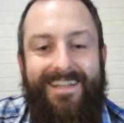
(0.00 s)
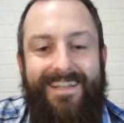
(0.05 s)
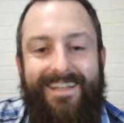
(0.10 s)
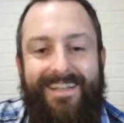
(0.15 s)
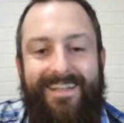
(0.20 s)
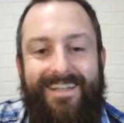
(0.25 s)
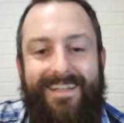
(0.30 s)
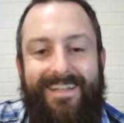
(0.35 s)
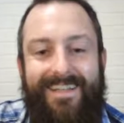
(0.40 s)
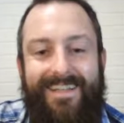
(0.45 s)

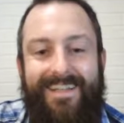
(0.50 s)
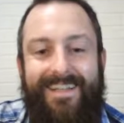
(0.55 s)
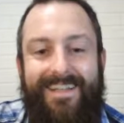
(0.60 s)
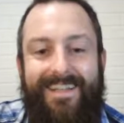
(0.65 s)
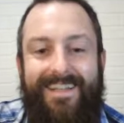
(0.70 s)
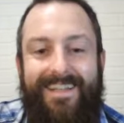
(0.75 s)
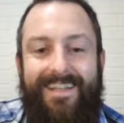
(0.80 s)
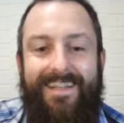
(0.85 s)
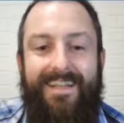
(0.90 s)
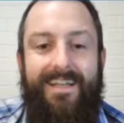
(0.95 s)

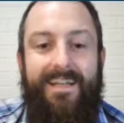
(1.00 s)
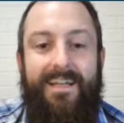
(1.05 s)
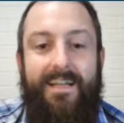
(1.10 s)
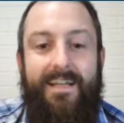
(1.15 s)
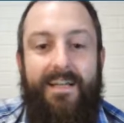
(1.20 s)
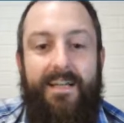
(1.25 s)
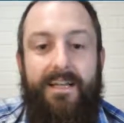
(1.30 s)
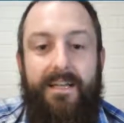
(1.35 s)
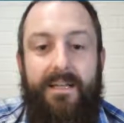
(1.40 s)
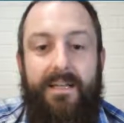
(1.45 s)

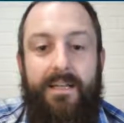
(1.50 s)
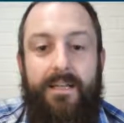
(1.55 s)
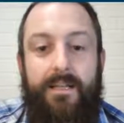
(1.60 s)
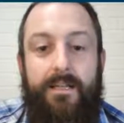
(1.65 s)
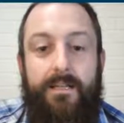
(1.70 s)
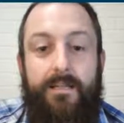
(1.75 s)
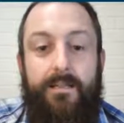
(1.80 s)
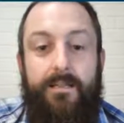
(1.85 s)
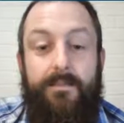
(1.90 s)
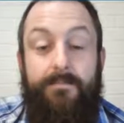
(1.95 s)

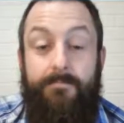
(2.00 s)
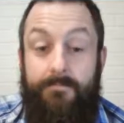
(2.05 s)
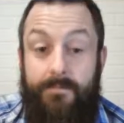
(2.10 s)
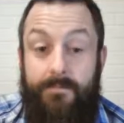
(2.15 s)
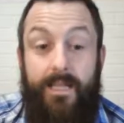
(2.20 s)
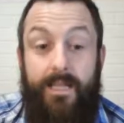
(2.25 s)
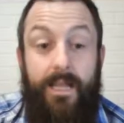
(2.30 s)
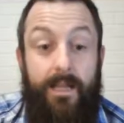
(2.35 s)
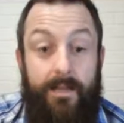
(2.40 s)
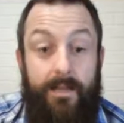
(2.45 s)

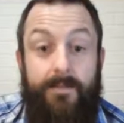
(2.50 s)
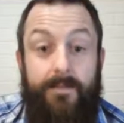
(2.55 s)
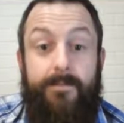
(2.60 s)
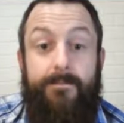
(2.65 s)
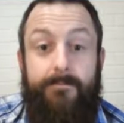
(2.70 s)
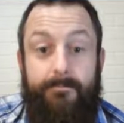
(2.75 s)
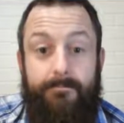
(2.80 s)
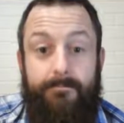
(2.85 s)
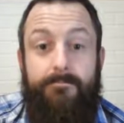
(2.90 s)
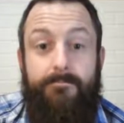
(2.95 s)

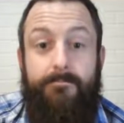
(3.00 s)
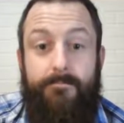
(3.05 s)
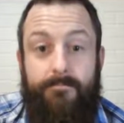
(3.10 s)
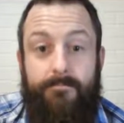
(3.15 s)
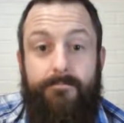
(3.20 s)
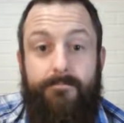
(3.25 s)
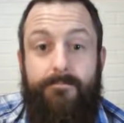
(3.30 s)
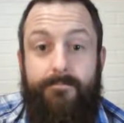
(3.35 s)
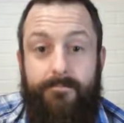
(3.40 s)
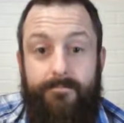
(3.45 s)

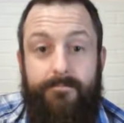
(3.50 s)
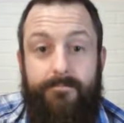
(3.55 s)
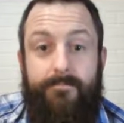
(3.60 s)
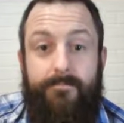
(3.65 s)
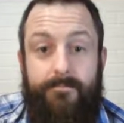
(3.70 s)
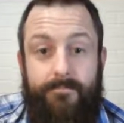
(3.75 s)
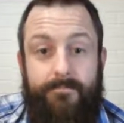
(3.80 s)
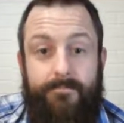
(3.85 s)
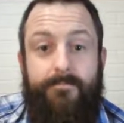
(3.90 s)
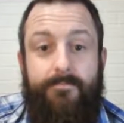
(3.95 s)

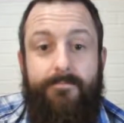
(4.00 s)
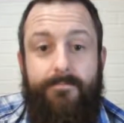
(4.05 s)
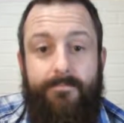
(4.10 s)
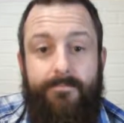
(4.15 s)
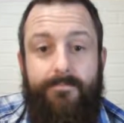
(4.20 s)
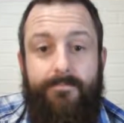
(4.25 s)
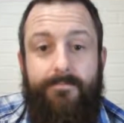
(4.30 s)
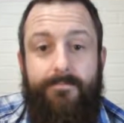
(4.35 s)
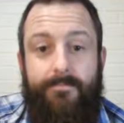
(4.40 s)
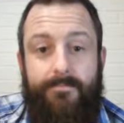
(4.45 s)

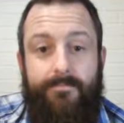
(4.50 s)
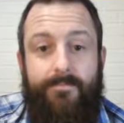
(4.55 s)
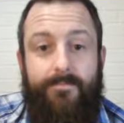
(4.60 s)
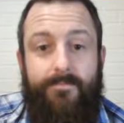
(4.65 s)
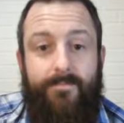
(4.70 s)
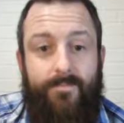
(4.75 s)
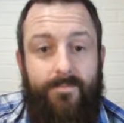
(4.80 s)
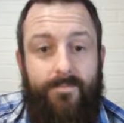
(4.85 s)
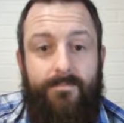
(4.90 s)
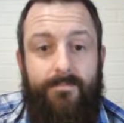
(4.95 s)

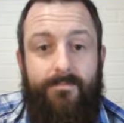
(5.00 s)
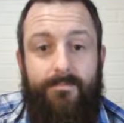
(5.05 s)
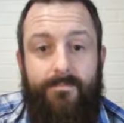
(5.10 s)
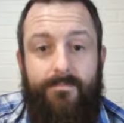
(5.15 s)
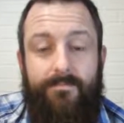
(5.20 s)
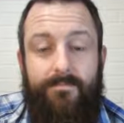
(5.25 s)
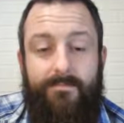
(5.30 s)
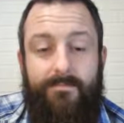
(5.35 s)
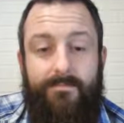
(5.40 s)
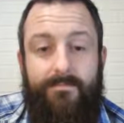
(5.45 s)

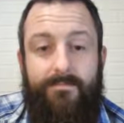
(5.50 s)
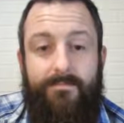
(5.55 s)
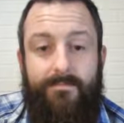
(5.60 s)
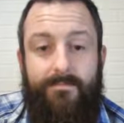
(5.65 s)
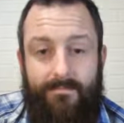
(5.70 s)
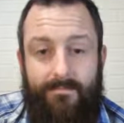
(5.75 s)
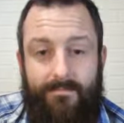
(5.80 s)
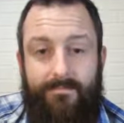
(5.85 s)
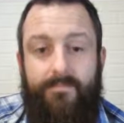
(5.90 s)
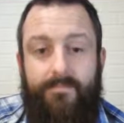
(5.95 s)

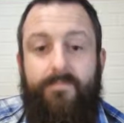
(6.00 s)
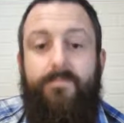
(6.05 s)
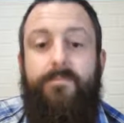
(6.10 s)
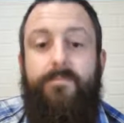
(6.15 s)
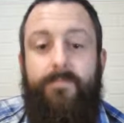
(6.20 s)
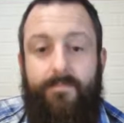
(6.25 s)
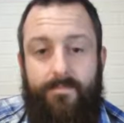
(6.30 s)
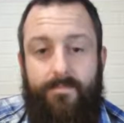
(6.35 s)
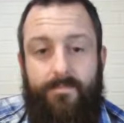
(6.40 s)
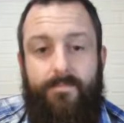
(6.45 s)

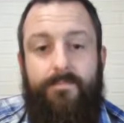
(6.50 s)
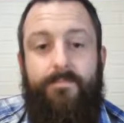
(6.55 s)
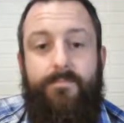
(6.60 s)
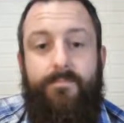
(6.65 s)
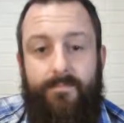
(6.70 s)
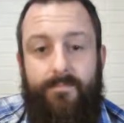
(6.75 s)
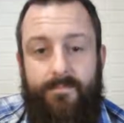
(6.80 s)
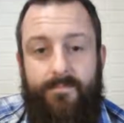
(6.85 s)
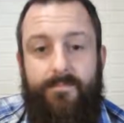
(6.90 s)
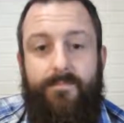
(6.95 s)

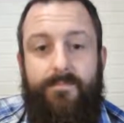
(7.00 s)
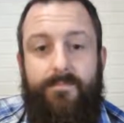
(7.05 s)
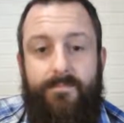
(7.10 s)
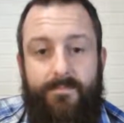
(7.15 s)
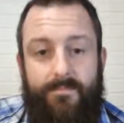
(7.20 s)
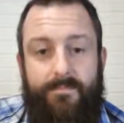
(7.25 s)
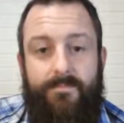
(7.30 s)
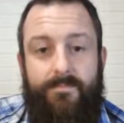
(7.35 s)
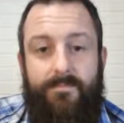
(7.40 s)
[no speech]